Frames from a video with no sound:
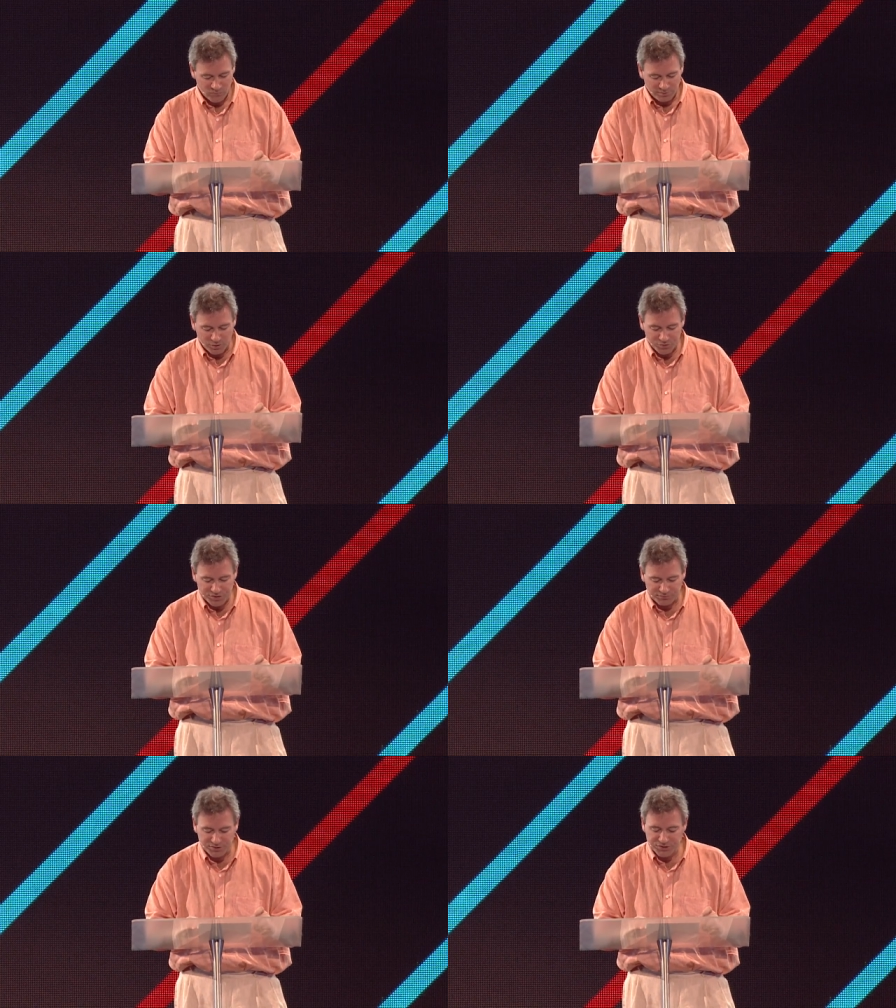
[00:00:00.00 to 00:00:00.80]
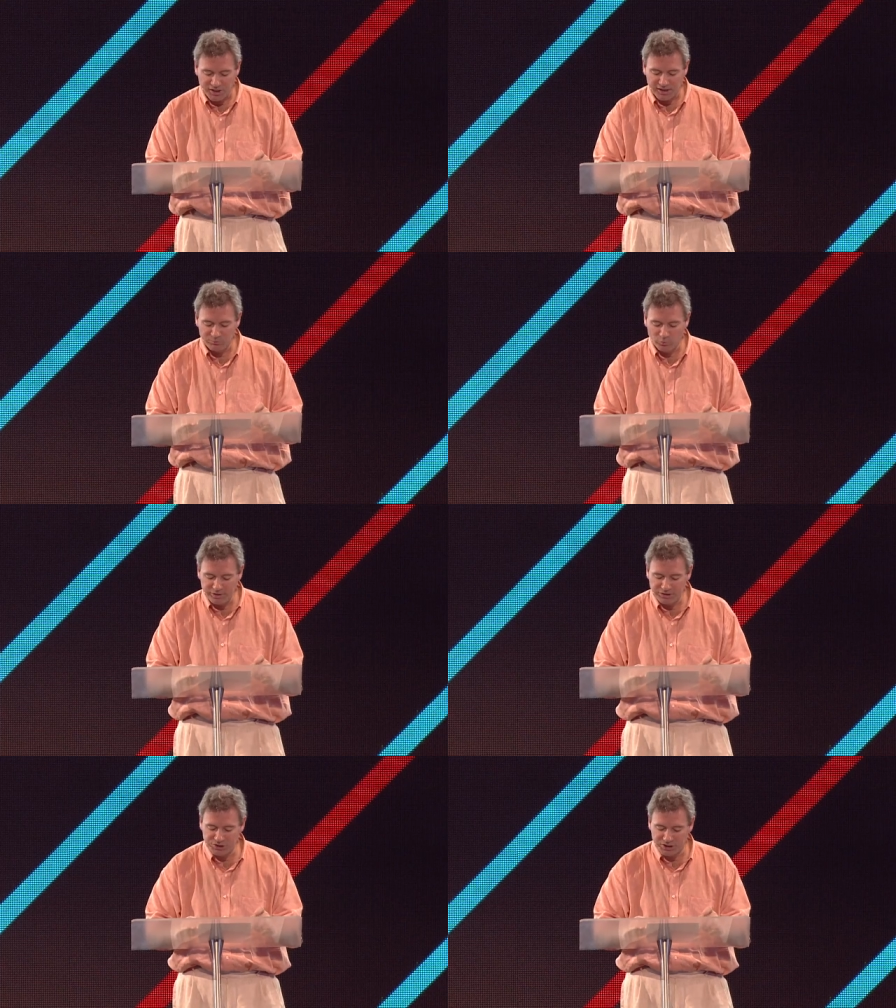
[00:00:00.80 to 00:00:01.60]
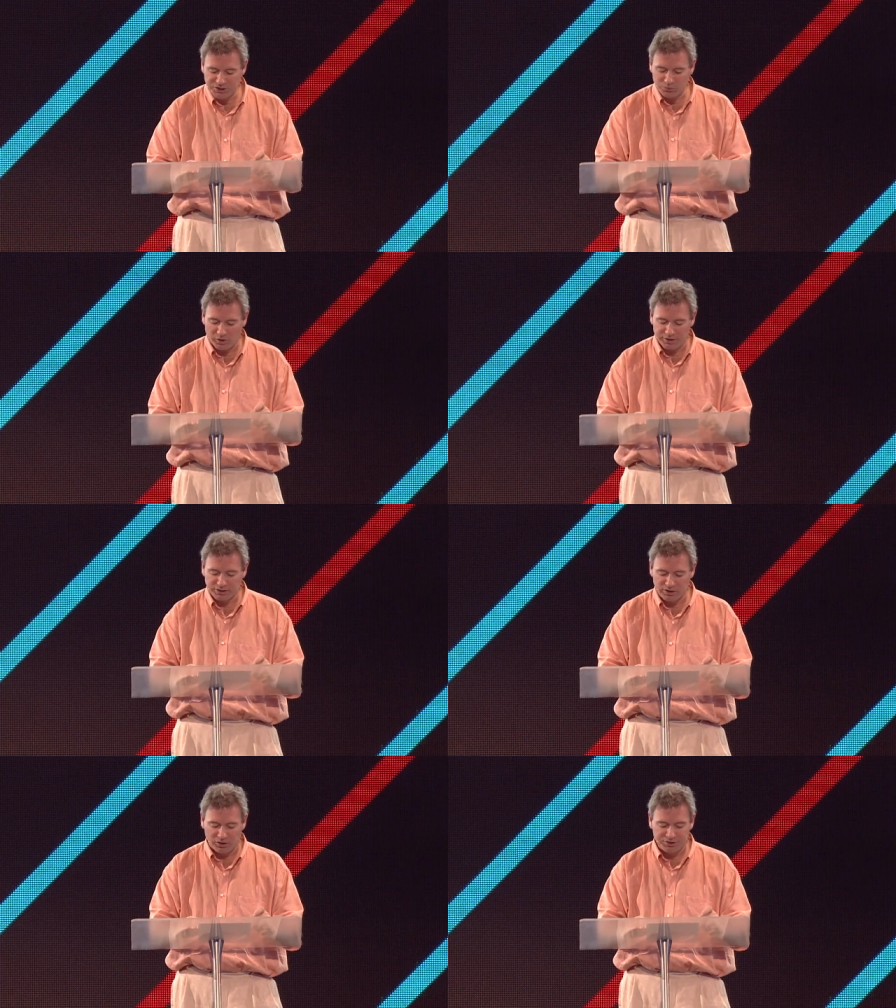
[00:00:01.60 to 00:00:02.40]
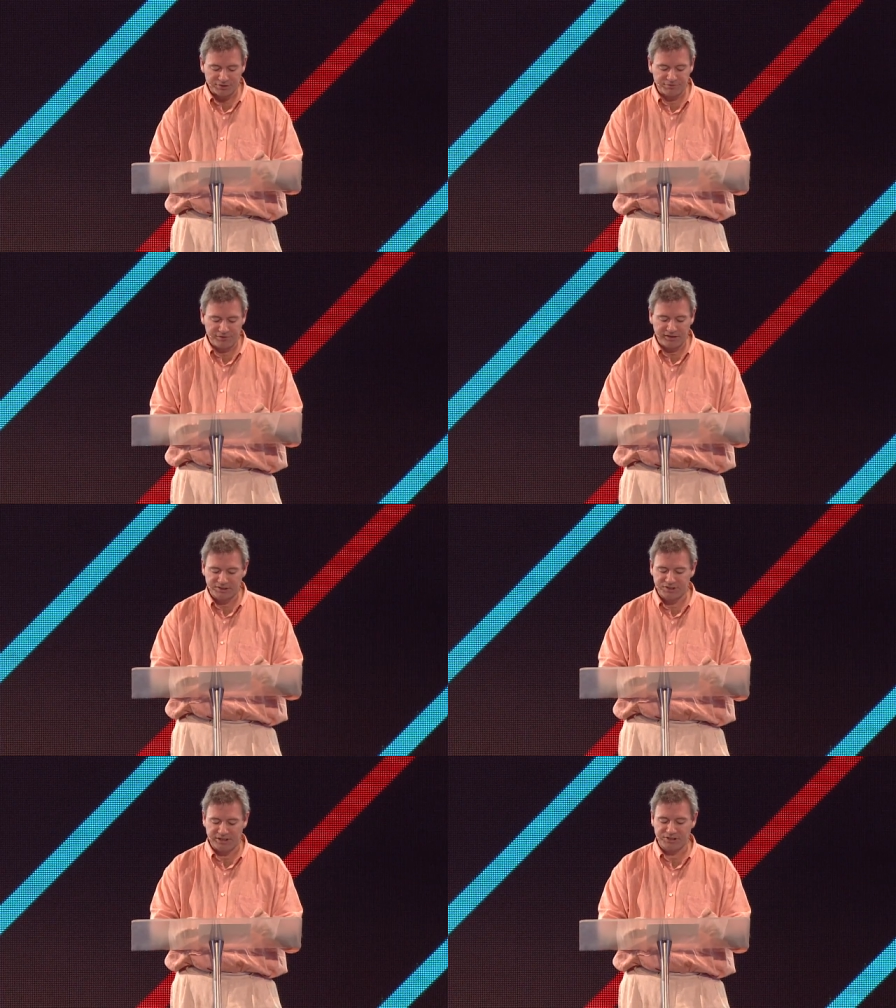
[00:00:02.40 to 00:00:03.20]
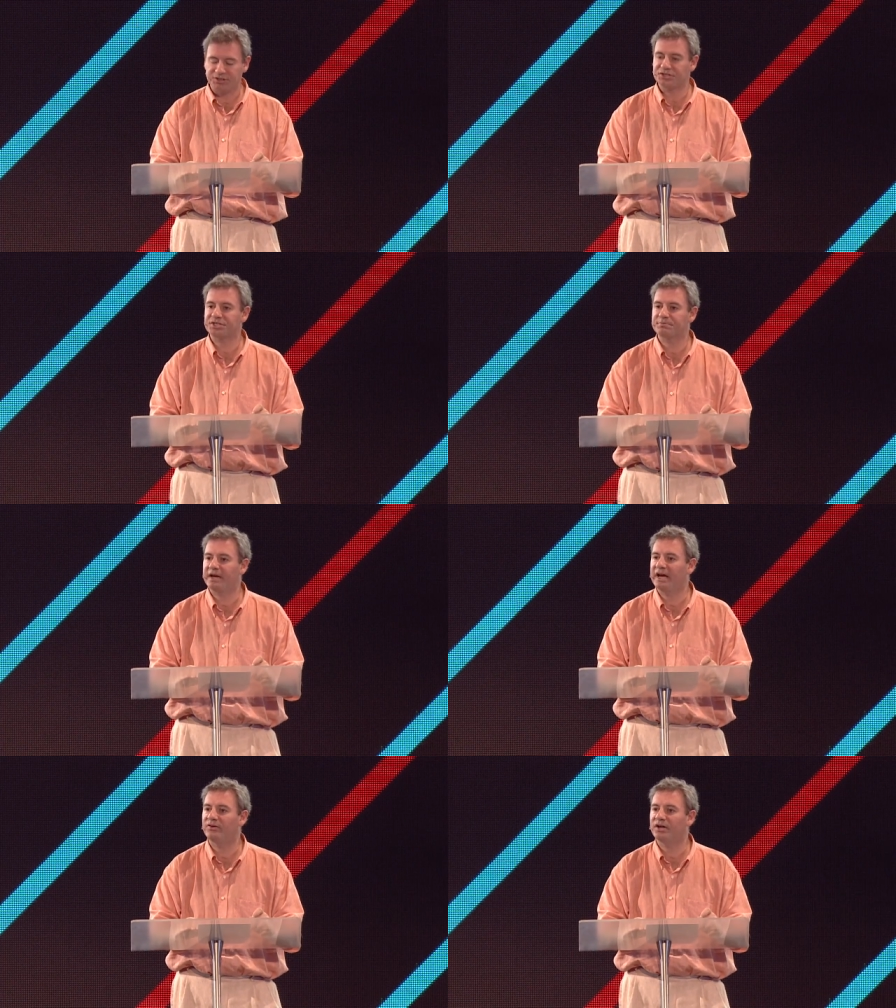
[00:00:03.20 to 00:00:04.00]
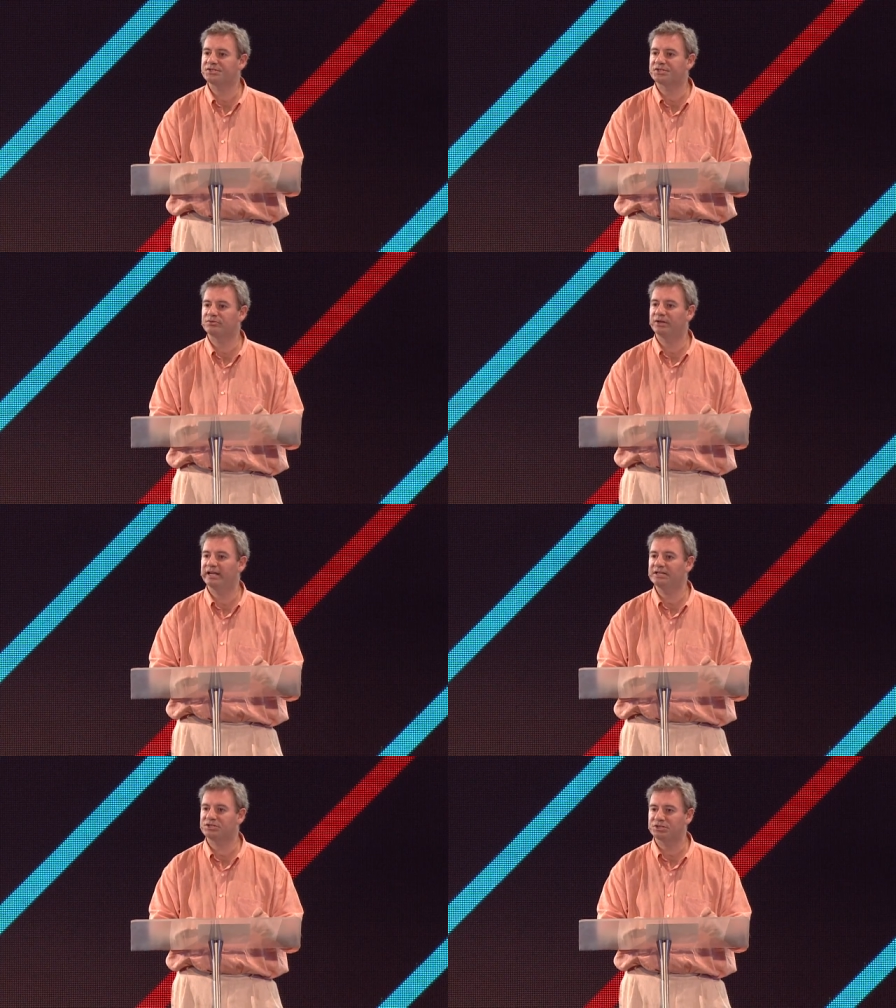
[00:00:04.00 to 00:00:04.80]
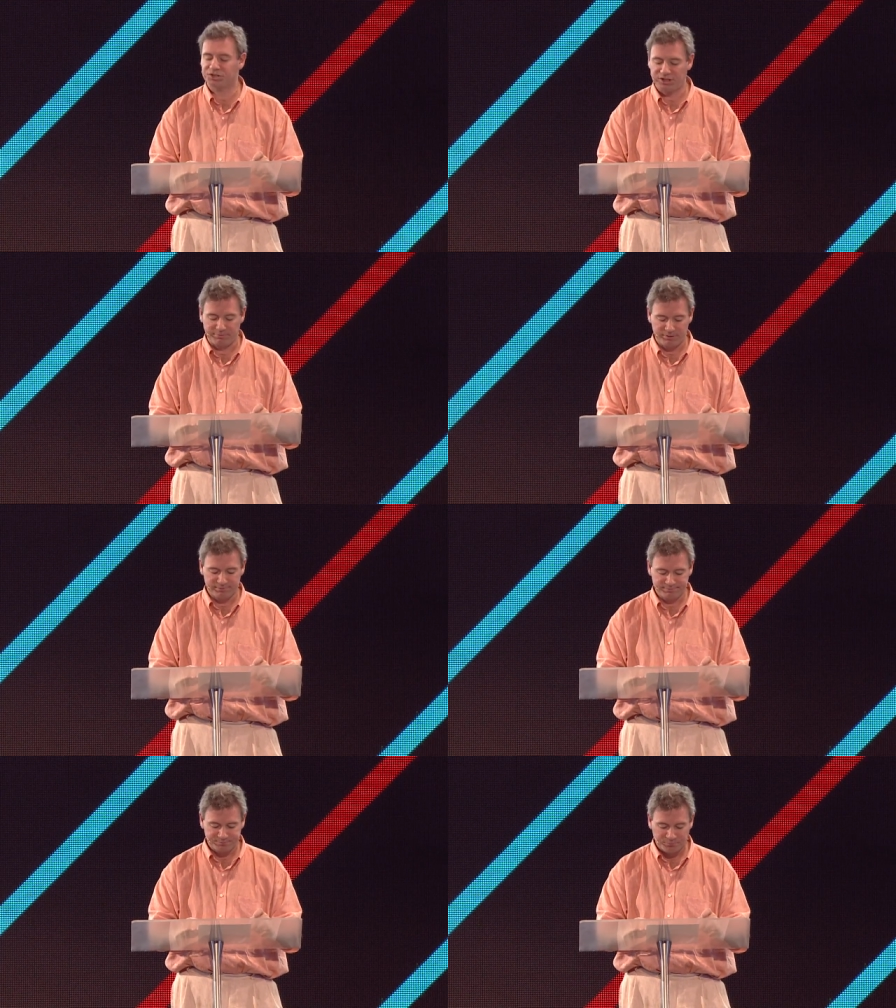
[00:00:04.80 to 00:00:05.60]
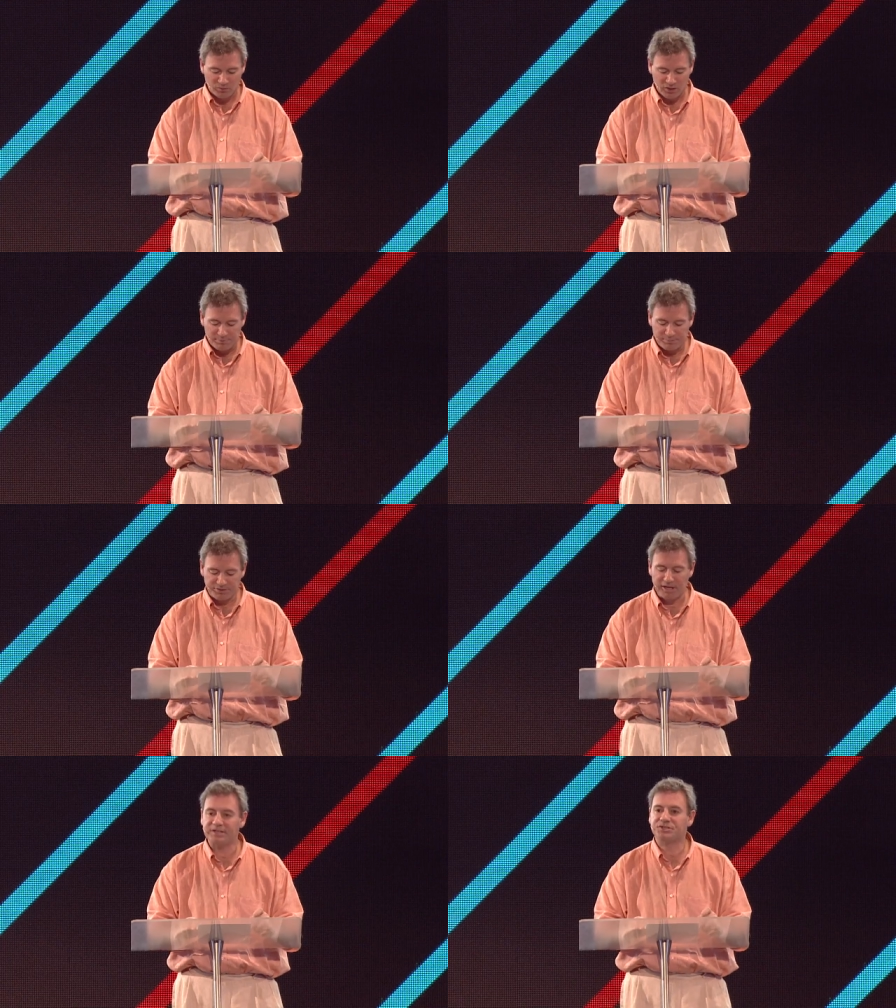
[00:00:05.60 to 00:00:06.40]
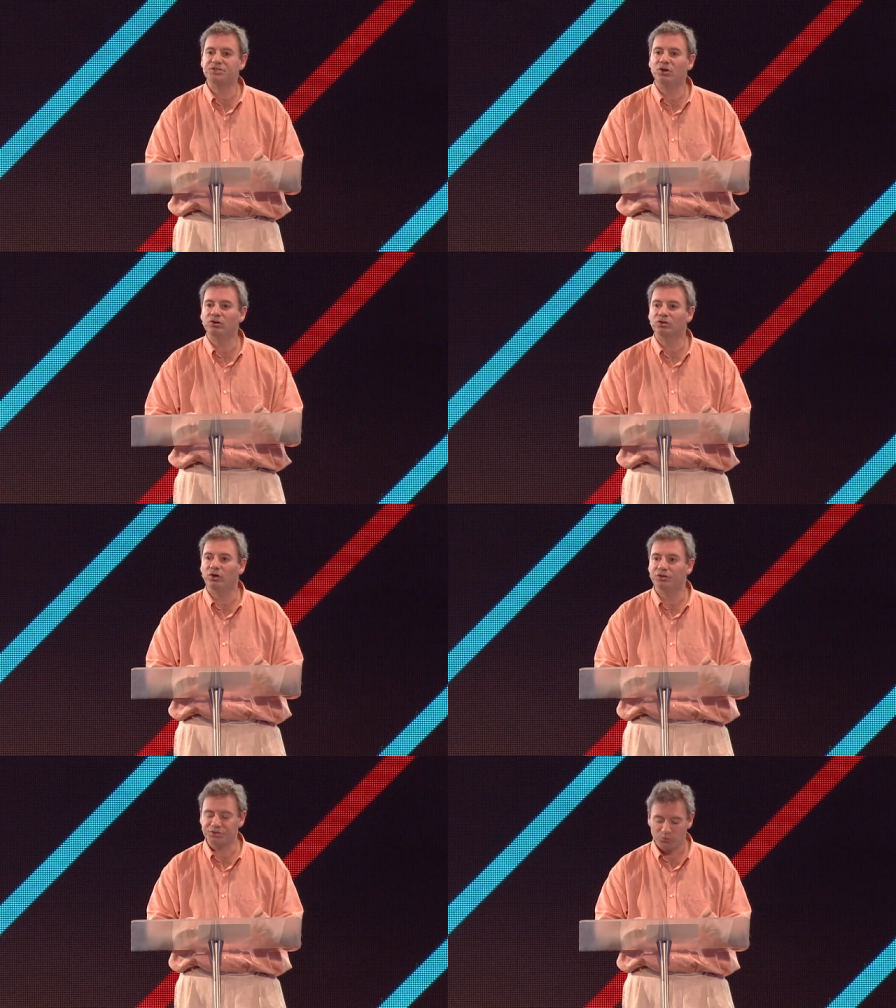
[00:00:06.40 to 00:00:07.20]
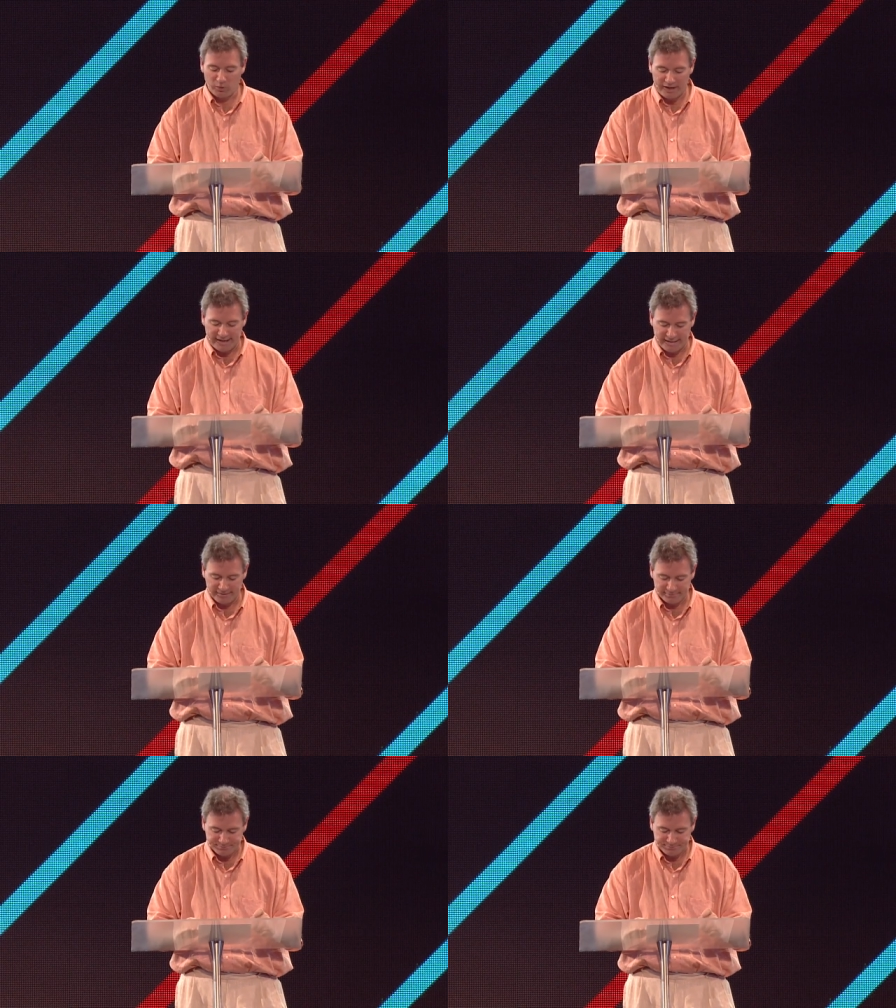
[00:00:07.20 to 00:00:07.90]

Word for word: Most of the time, we just want God to fix it and spare us the relationship. But that's not God's way.